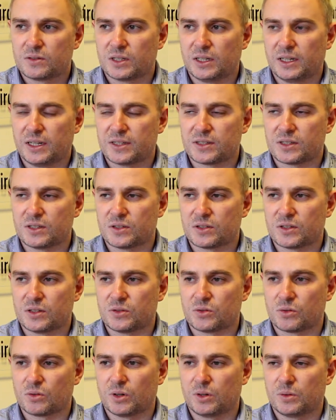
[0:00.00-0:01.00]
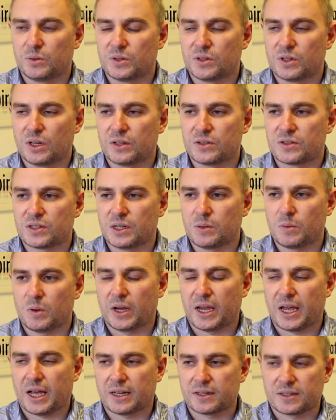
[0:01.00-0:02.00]
listen to Drew and see
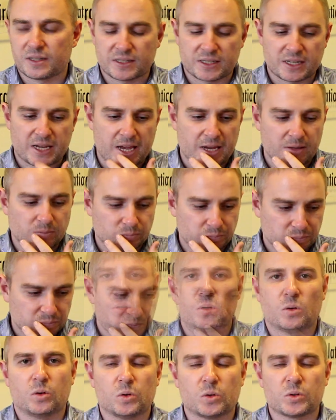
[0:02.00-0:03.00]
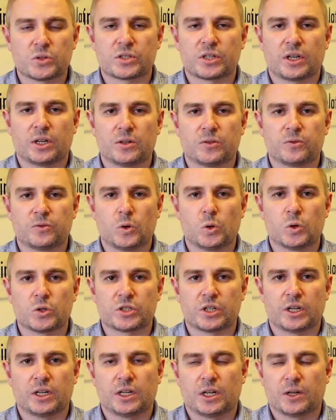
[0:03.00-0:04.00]
what he had to say. Also
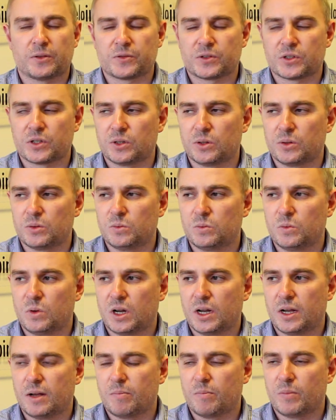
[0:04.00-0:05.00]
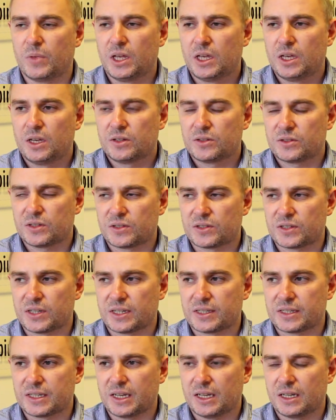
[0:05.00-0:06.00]
fortunate enough to
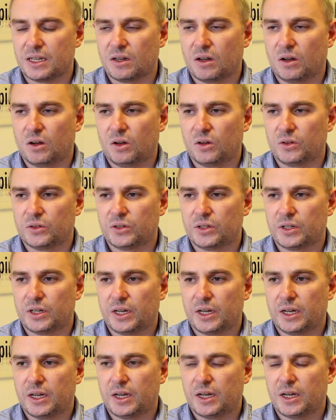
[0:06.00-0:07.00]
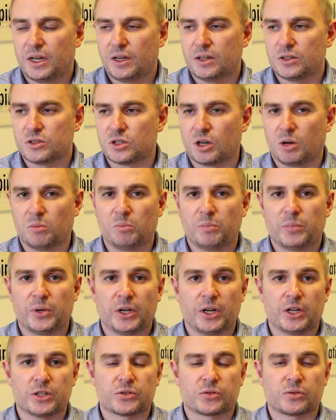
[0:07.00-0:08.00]
sit in on Dom
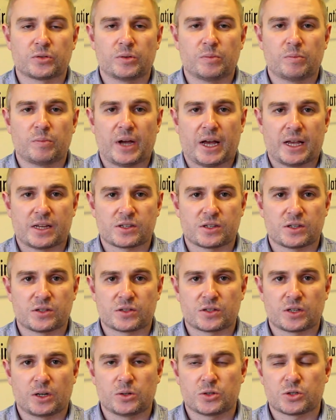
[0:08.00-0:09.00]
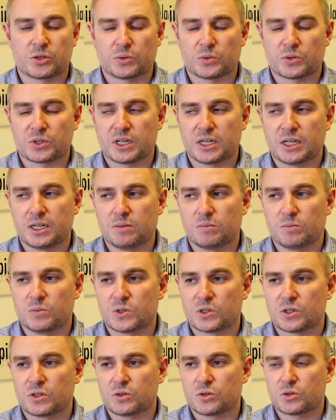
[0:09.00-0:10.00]
Birch from Asda's social
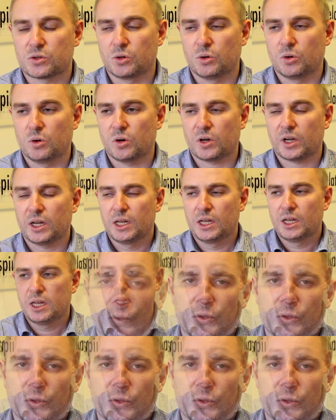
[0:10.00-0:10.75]
team's talk.